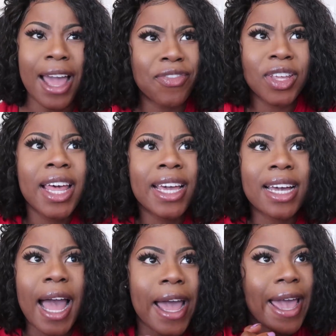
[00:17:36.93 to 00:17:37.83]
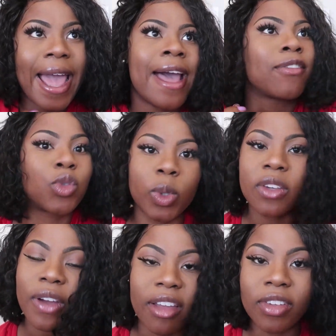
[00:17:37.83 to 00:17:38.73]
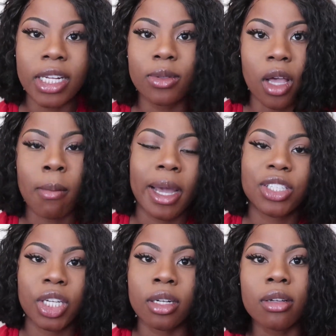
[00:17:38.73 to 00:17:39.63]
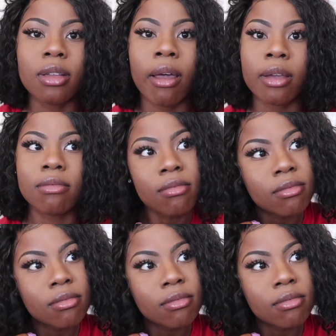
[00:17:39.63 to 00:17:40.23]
I feel like I have 25 videos on my channel, like,